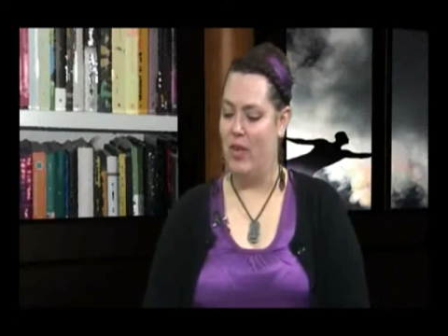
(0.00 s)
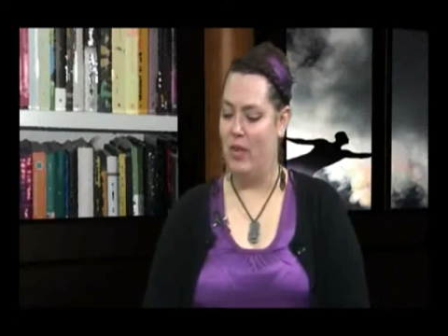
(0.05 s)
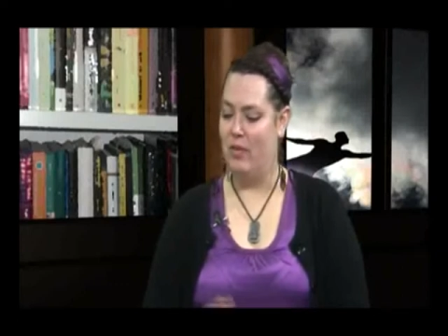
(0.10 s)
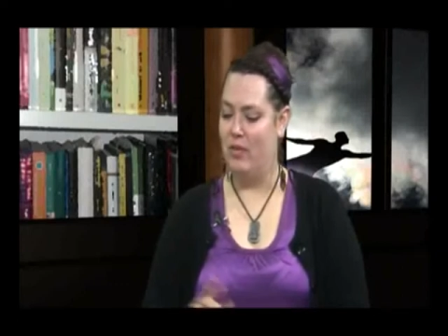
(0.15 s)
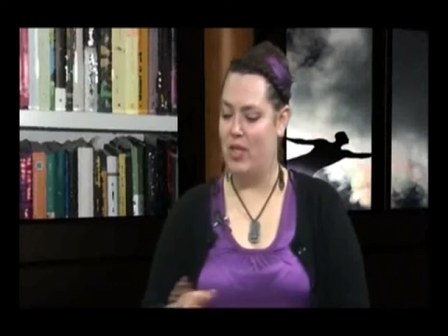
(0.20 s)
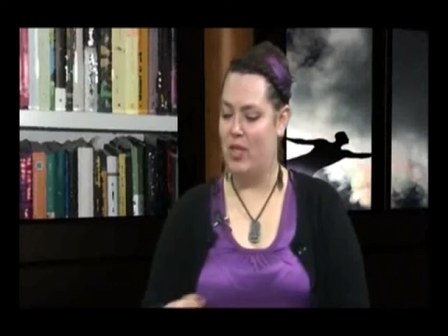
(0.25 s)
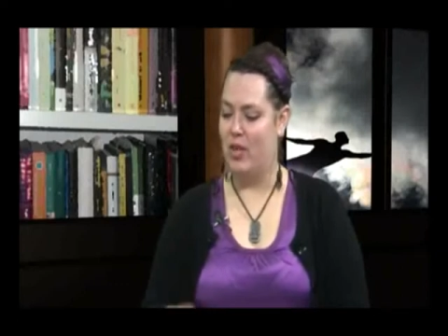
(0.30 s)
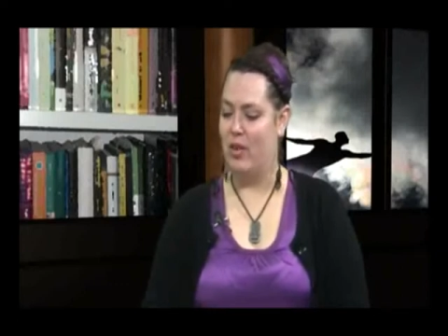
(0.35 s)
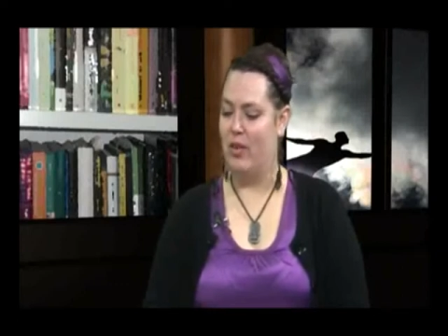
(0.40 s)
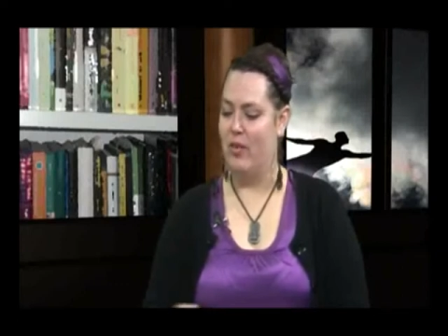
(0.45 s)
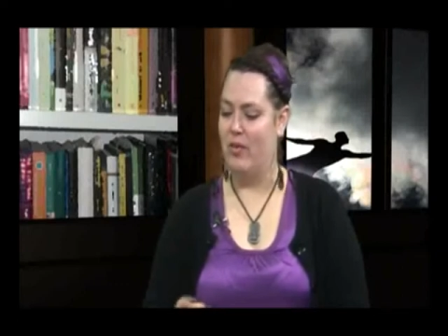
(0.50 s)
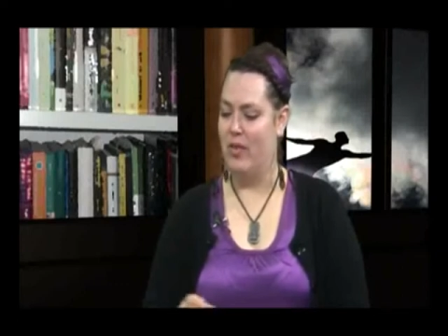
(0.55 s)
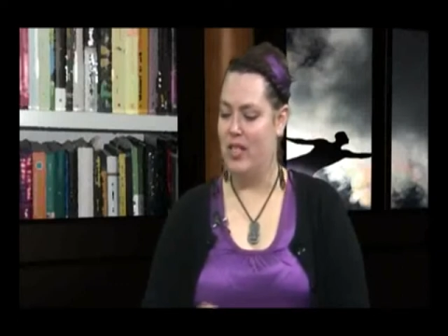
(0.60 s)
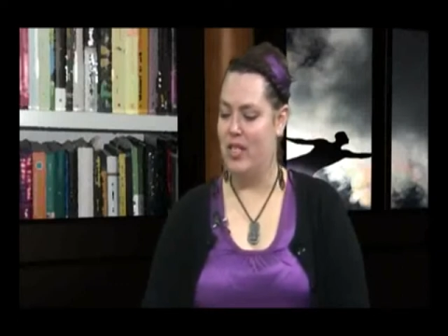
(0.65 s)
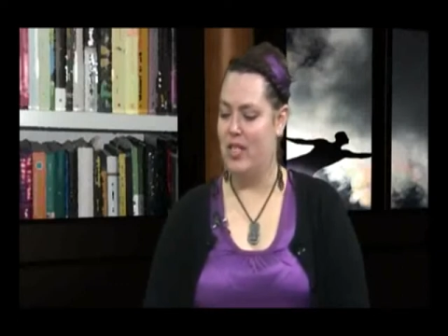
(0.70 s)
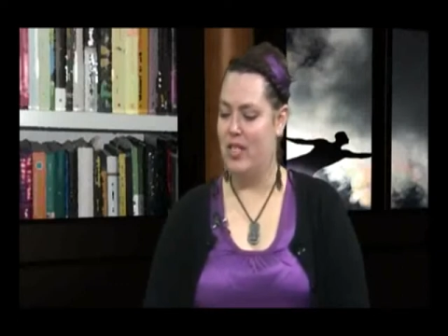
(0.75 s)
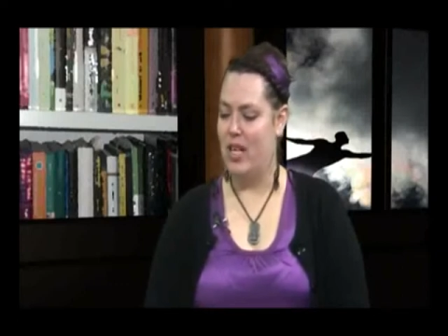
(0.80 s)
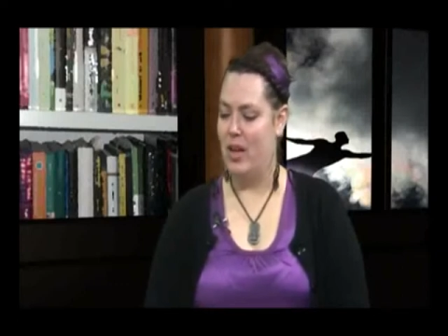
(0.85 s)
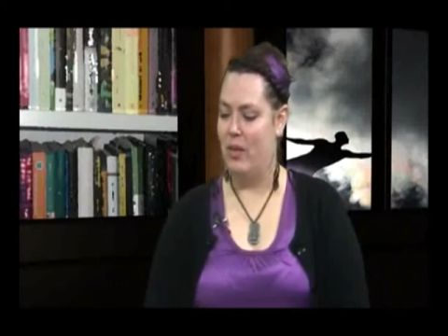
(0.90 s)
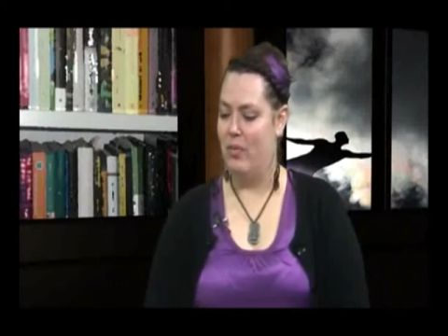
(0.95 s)

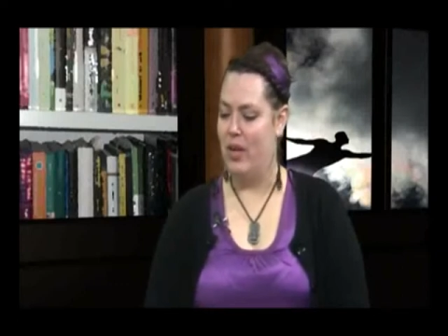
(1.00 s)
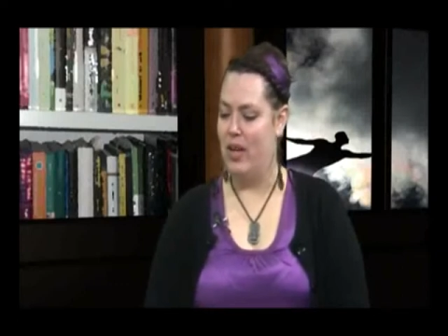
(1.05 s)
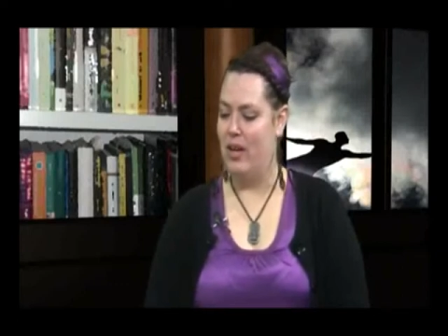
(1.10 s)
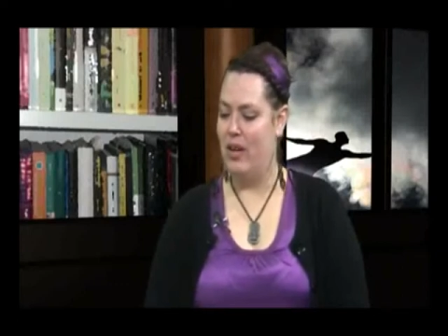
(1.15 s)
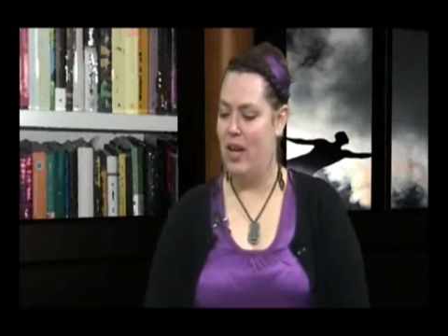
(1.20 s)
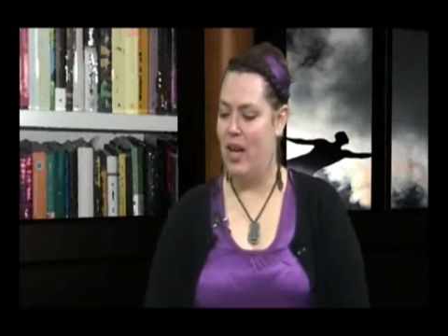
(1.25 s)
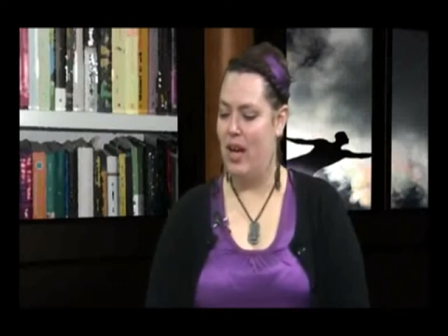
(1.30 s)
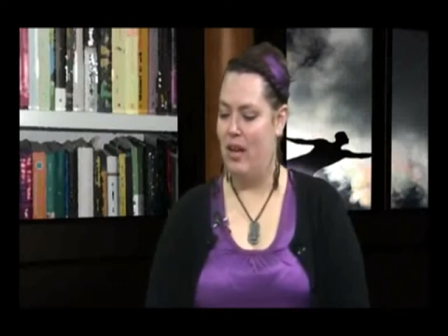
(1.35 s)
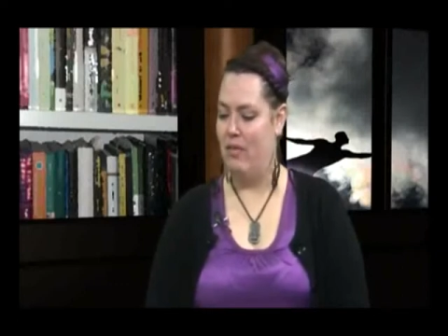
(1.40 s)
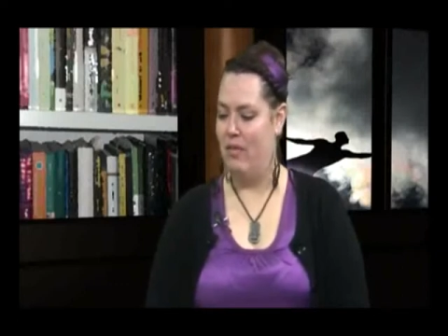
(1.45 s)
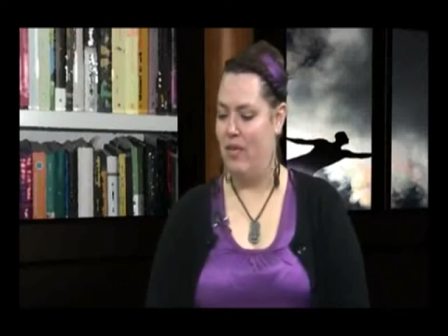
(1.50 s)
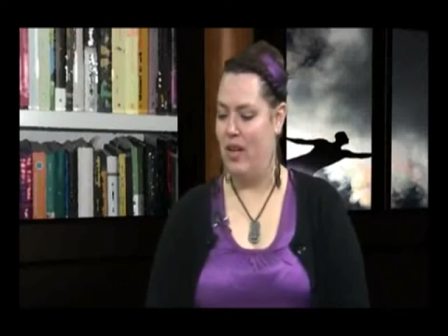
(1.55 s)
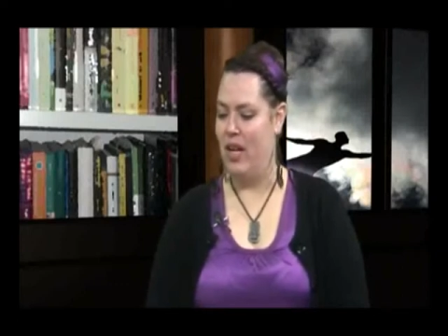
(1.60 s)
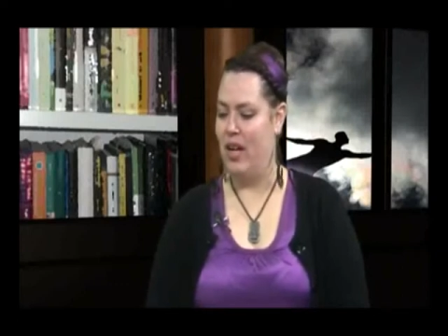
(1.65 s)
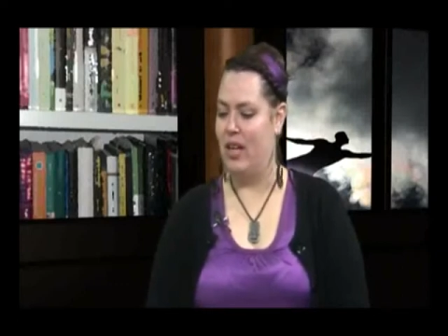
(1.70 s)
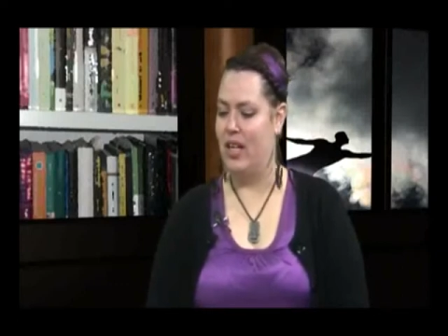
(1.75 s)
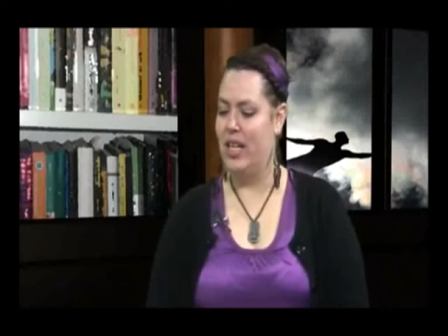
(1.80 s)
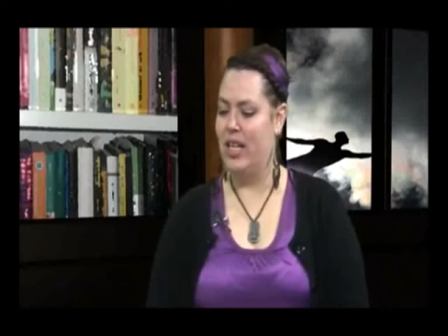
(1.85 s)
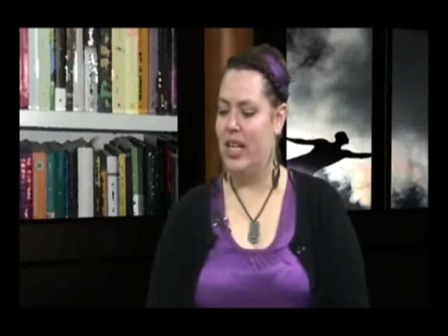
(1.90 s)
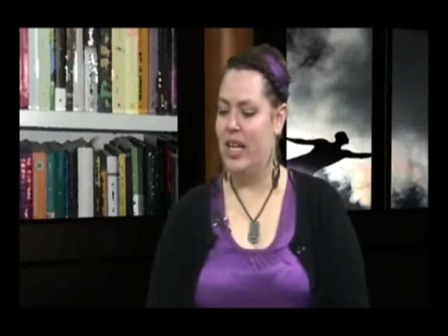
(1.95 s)
photographers that we have in
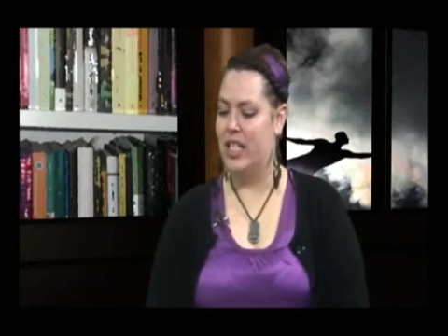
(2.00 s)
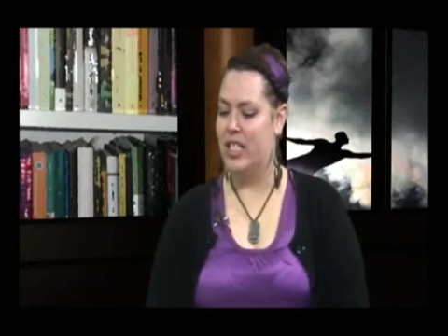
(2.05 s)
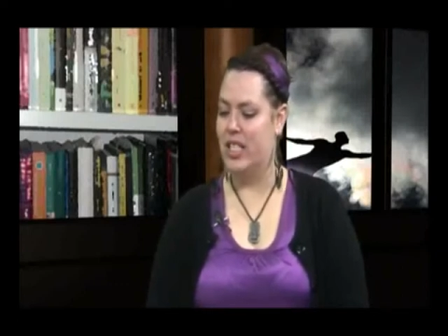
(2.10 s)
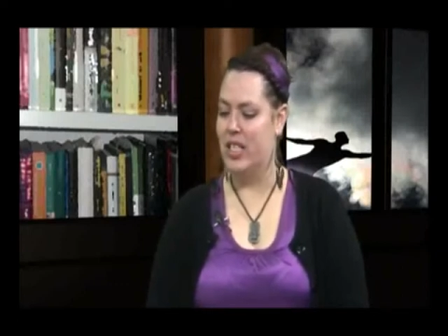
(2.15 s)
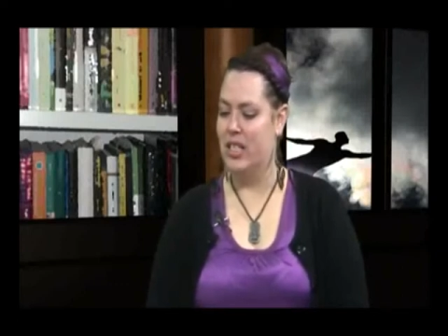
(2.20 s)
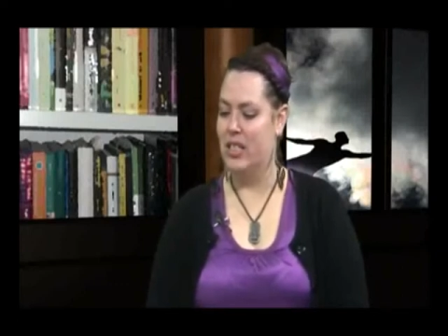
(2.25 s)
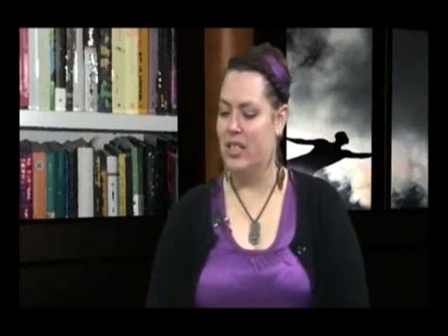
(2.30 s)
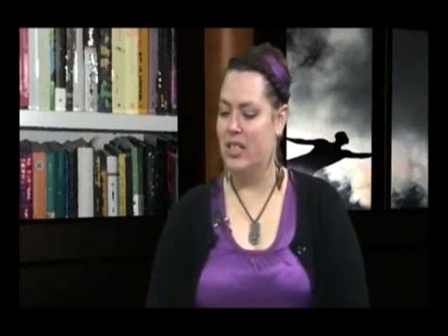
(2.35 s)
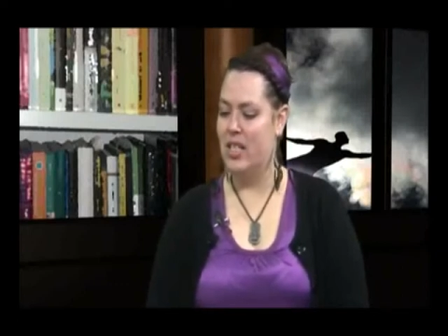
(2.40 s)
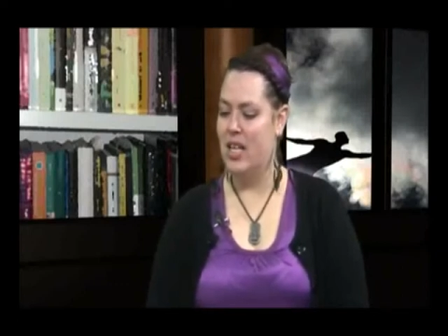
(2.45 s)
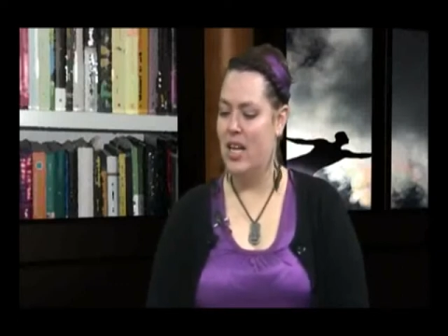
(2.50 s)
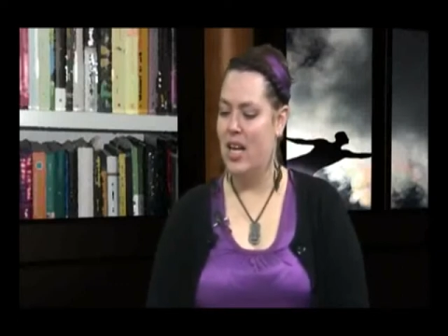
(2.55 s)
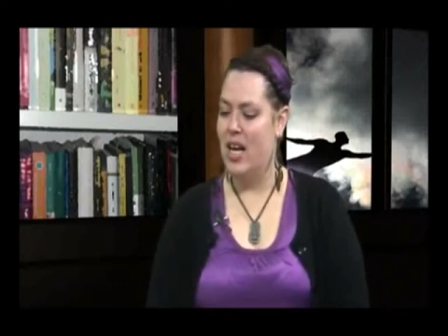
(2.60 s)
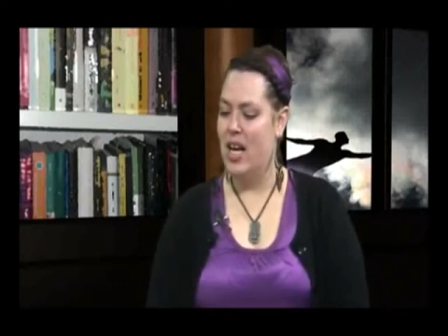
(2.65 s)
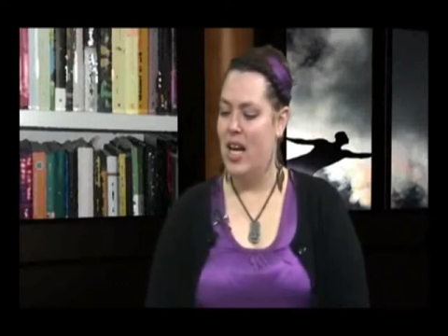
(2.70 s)
our collections,